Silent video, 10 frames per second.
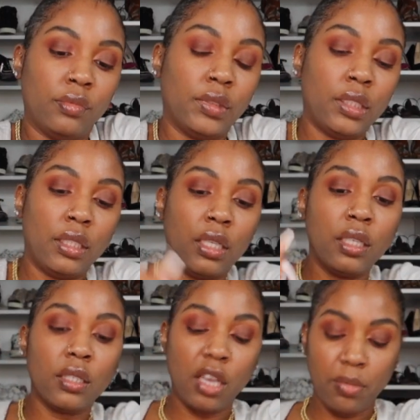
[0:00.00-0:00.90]
And
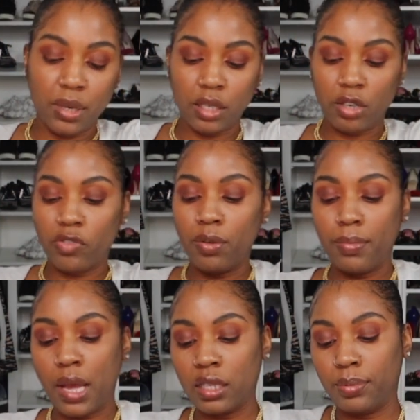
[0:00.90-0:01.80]
these came in a different
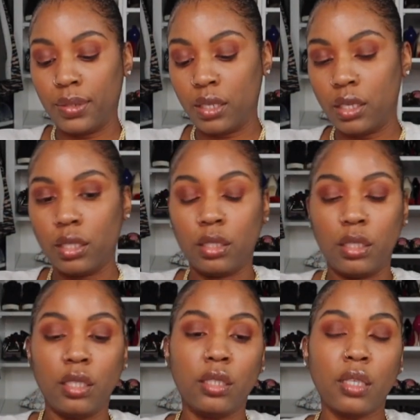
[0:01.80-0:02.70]
box because
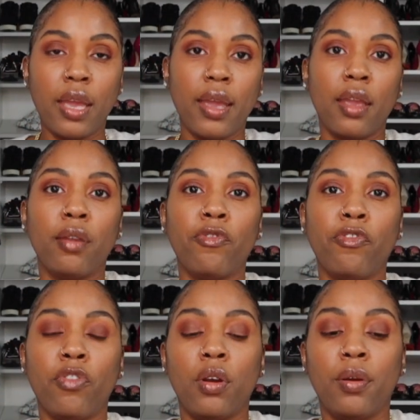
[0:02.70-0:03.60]
these came
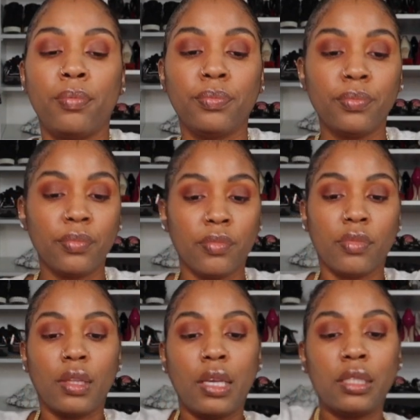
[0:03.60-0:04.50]
from
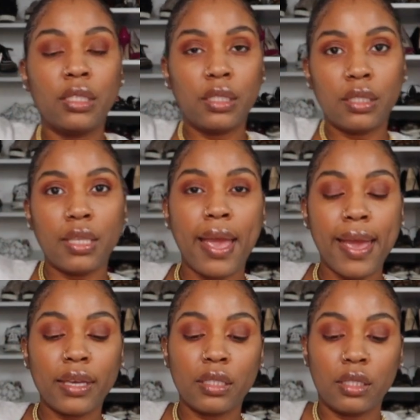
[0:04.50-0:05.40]

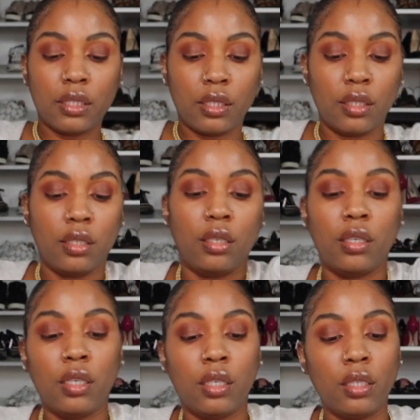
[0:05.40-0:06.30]
Saks,
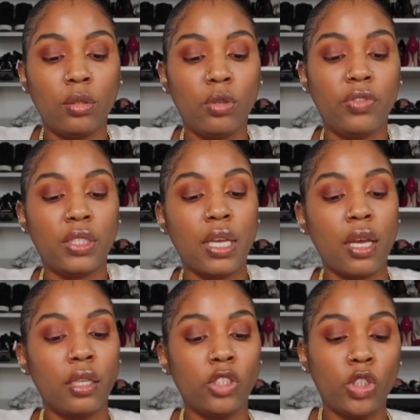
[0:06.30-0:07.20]
Louis
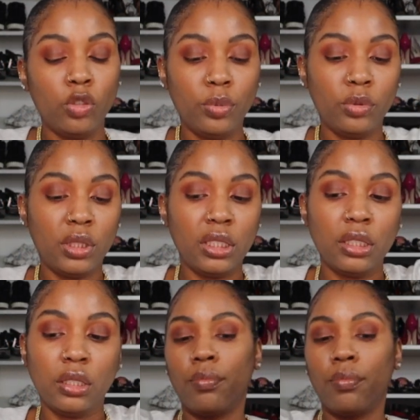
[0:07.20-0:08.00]
Vuitton Shoe Boutique.